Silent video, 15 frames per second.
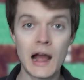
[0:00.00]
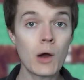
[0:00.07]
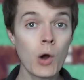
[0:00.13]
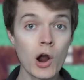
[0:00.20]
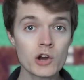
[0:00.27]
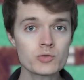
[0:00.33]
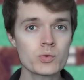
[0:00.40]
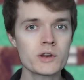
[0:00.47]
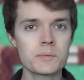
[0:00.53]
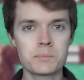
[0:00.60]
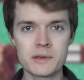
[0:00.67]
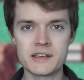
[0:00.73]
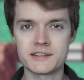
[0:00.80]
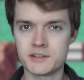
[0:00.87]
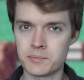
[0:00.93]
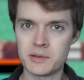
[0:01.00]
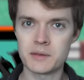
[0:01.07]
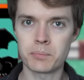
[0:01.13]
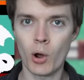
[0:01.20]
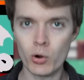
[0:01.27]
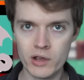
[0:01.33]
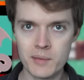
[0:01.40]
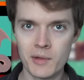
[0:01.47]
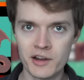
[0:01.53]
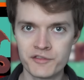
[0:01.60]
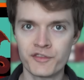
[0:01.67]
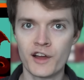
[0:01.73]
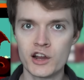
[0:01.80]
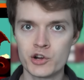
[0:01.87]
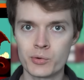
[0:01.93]
How hard would it be to beat Pokemon
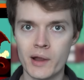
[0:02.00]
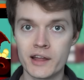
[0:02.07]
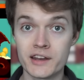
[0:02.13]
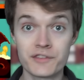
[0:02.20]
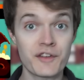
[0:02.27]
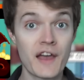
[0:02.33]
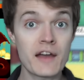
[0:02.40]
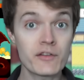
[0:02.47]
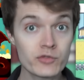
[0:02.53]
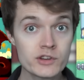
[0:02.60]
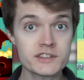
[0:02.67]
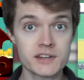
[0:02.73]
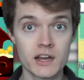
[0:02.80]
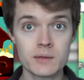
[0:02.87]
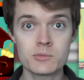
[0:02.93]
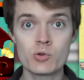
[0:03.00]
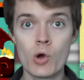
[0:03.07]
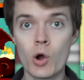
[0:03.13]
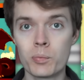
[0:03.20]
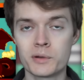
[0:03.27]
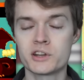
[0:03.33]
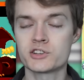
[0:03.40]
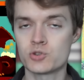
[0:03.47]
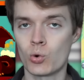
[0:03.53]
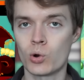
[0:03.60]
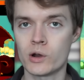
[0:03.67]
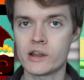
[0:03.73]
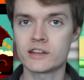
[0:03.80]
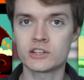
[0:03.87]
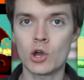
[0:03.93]
Fire Red if every time you open a
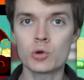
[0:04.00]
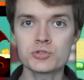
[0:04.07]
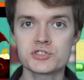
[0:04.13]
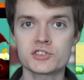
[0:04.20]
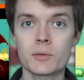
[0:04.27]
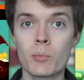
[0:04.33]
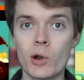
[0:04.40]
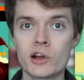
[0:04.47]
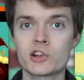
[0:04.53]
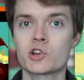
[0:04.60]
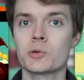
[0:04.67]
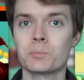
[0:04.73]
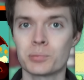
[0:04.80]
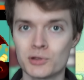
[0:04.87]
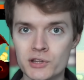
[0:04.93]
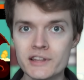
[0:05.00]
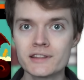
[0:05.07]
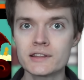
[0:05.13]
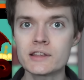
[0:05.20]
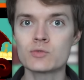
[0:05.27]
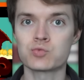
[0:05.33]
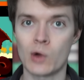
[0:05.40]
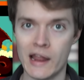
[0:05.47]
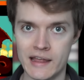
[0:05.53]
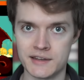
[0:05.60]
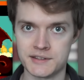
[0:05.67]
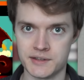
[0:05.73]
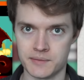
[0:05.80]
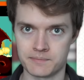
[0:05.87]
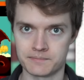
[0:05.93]
door, it goes somewhere completely
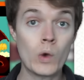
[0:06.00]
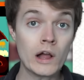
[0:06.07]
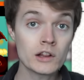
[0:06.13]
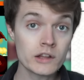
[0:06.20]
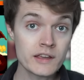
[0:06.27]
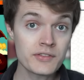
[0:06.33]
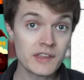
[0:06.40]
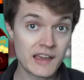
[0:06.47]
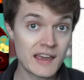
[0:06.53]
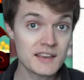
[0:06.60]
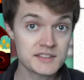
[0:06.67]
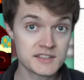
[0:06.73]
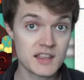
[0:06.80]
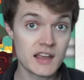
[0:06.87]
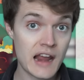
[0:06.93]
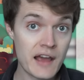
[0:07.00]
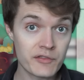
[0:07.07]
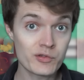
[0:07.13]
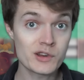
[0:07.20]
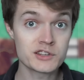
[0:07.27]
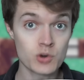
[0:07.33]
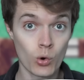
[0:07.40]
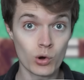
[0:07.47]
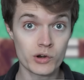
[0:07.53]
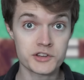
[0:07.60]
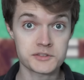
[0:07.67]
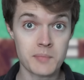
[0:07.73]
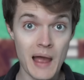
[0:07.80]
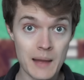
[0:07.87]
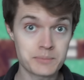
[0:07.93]
random? Well, in the case that every door
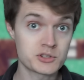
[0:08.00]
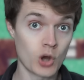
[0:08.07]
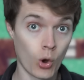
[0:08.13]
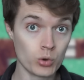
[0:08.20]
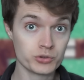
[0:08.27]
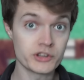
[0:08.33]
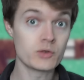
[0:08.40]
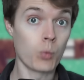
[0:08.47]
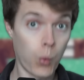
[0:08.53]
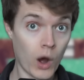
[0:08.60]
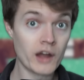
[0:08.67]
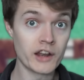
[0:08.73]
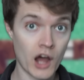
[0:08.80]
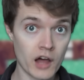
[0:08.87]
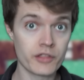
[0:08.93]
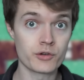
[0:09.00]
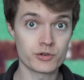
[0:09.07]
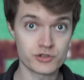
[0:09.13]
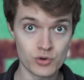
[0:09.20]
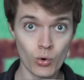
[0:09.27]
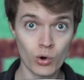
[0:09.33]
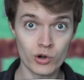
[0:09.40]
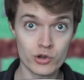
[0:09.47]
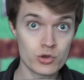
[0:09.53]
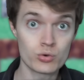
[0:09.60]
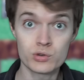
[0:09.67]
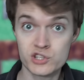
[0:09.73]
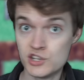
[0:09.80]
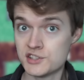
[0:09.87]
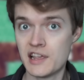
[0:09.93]
is mapped to only one other door, you
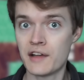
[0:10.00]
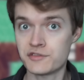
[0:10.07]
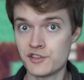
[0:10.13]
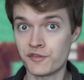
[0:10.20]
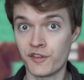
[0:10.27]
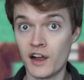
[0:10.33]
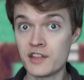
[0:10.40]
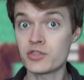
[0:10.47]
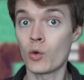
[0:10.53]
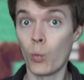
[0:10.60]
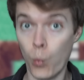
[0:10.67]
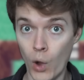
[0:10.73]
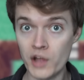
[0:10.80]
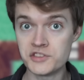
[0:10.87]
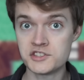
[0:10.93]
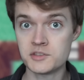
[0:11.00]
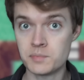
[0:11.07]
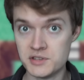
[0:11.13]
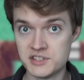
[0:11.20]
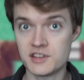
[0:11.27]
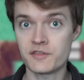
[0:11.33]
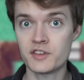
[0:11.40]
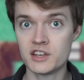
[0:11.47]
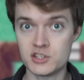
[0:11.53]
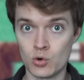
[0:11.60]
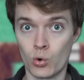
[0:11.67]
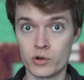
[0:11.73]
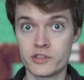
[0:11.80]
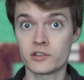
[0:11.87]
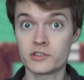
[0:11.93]
would just have to find the one specific
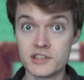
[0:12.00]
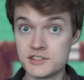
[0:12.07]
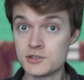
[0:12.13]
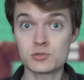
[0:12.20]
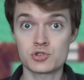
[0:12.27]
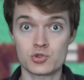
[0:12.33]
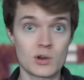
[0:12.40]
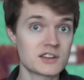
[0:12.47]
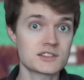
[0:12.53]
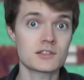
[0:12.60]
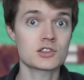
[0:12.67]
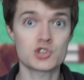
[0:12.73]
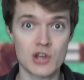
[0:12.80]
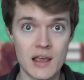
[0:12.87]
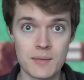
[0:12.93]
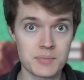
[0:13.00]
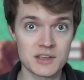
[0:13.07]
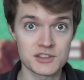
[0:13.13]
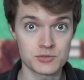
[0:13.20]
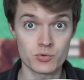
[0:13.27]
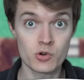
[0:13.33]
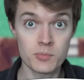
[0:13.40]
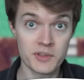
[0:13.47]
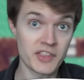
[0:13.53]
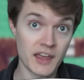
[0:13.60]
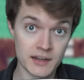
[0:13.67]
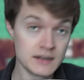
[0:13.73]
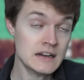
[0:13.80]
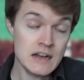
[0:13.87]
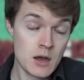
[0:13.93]
door that leads you straight to the champion's room, and
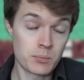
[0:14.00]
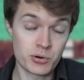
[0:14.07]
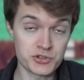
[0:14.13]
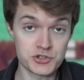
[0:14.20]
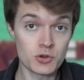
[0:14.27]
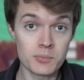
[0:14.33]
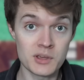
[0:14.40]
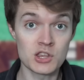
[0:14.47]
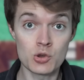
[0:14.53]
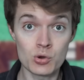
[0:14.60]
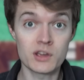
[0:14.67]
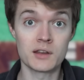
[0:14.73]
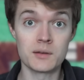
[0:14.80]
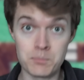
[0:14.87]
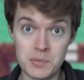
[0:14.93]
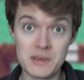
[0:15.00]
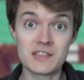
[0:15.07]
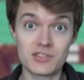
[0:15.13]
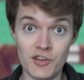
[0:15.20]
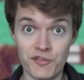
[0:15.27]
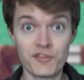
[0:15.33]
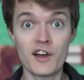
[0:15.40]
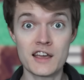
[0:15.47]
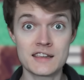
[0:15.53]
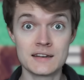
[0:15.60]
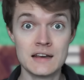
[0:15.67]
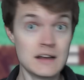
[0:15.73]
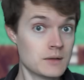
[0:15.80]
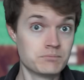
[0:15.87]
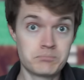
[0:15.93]
then, presuming you can beat the fight,
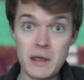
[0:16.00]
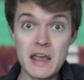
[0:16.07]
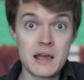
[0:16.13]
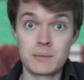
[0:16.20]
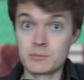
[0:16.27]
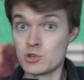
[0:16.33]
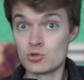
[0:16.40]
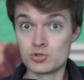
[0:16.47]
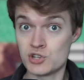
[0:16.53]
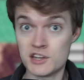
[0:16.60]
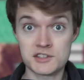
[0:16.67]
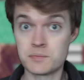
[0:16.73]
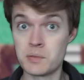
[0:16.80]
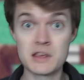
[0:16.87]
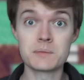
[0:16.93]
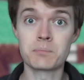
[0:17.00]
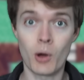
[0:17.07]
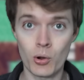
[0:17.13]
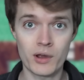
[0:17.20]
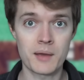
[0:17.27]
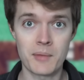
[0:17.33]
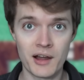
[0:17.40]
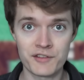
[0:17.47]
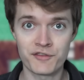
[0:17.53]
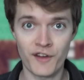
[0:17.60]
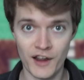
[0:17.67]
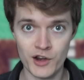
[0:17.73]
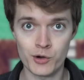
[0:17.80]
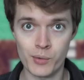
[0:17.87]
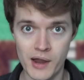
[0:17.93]
bam, you just beat Pokemon
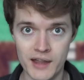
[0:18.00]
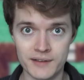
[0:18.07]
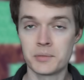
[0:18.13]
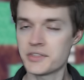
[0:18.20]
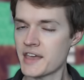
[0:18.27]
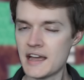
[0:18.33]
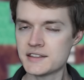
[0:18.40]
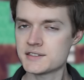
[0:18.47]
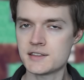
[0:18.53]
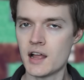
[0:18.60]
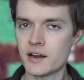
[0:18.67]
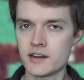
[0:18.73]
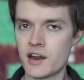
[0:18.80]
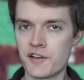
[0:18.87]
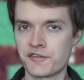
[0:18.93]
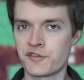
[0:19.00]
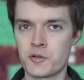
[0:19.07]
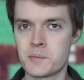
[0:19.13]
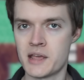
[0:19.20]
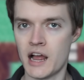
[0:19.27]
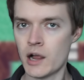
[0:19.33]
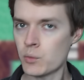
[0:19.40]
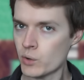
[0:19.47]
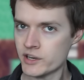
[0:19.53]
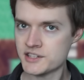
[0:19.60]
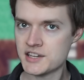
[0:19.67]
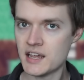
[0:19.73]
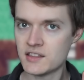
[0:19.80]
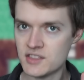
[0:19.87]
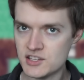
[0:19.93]
Fire Red. But that's not enough for me. I want to
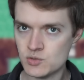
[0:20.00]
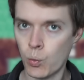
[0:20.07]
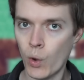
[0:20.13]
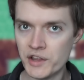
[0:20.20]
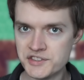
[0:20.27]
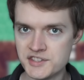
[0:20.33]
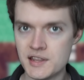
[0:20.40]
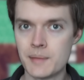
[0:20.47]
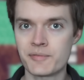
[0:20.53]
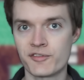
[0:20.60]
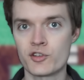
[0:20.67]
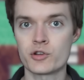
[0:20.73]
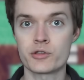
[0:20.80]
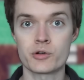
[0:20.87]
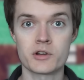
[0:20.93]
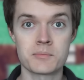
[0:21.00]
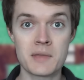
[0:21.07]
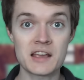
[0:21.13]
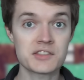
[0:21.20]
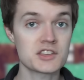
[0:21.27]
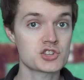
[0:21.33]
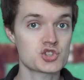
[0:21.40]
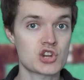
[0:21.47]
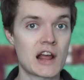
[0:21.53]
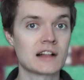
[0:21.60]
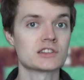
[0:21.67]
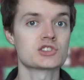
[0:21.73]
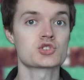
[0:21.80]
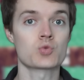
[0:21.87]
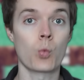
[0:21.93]
take this one step further and make this
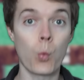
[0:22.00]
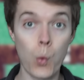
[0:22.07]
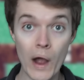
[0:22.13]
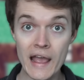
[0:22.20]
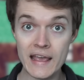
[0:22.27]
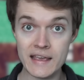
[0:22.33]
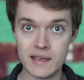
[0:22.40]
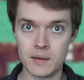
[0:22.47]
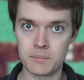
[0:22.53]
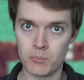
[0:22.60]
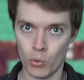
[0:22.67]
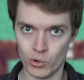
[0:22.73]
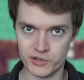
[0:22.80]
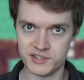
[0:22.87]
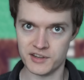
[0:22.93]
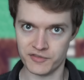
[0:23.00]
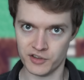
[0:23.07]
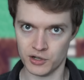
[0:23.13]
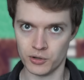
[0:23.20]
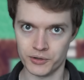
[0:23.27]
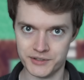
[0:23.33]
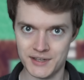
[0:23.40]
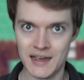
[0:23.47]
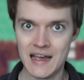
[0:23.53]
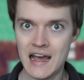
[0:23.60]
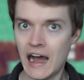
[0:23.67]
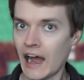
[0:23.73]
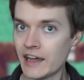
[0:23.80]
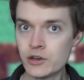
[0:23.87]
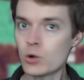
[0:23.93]
challenge way more difficult.
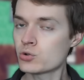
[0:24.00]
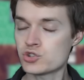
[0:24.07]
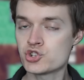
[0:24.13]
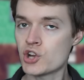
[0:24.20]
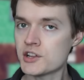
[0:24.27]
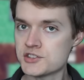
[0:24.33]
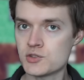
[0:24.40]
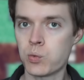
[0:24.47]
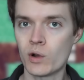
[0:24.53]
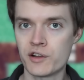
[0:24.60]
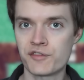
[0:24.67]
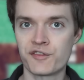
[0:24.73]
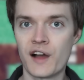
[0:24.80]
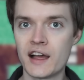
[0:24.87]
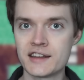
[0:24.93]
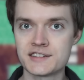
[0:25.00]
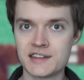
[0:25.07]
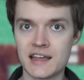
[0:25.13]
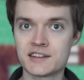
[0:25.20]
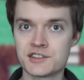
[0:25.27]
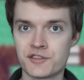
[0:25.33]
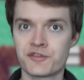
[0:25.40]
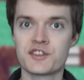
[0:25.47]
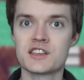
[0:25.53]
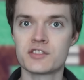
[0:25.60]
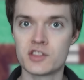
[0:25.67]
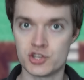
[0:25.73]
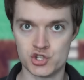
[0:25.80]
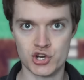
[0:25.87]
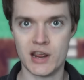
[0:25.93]
I don't just want to find and defeat
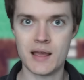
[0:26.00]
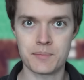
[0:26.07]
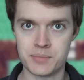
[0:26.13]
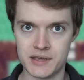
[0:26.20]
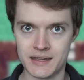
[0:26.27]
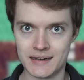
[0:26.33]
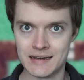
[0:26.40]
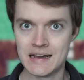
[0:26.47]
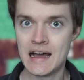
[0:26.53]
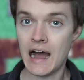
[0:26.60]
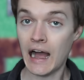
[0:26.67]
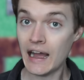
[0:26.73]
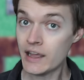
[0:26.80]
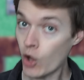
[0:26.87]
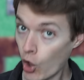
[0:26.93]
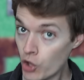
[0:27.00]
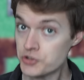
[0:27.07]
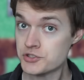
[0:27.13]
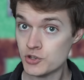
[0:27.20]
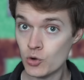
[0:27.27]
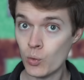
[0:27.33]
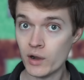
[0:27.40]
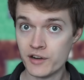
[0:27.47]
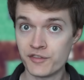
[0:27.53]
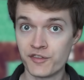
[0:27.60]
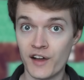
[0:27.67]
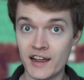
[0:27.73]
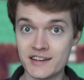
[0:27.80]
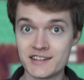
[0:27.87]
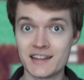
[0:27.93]
the champion. I also want to
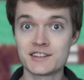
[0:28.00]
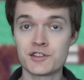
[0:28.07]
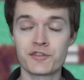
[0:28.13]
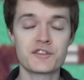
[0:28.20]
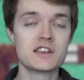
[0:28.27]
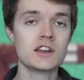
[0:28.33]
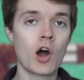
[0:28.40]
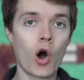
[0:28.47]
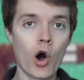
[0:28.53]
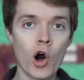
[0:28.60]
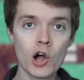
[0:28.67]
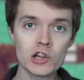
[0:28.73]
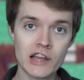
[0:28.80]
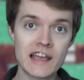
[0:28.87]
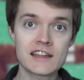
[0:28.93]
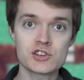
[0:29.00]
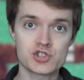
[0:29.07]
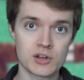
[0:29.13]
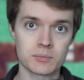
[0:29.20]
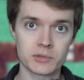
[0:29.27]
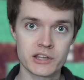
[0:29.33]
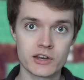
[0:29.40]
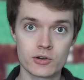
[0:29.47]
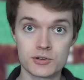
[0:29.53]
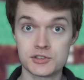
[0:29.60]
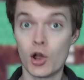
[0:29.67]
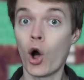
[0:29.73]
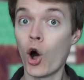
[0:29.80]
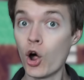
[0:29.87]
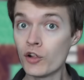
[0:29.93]
find and defeat all 8 gym leaders,
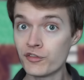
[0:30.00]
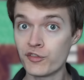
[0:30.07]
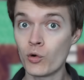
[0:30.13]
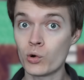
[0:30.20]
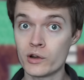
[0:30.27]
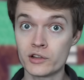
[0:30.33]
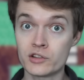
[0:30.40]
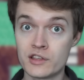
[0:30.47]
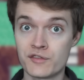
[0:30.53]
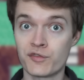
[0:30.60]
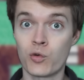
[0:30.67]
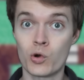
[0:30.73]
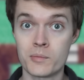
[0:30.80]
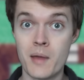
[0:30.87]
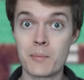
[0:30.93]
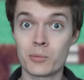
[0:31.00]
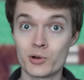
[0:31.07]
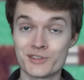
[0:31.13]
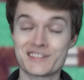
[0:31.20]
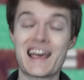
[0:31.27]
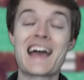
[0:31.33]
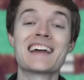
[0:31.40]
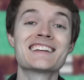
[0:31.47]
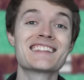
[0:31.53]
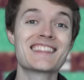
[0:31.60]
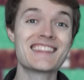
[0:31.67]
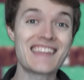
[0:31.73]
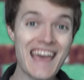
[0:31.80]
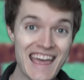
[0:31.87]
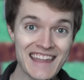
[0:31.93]
all 4 Elite Four members, and
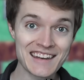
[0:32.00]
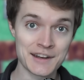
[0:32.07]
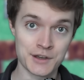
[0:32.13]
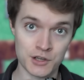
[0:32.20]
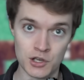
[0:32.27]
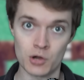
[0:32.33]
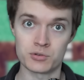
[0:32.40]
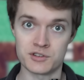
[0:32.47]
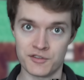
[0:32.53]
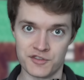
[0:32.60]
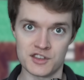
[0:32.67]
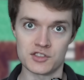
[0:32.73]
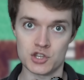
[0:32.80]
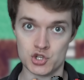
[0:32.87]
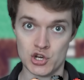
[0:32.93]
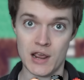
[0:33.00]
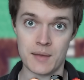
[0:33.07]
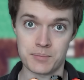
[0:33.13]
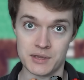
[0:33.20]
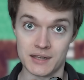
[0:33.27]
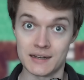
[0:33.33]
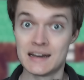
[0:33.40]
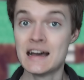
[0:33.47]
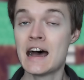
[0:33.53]
then go defeat the champion.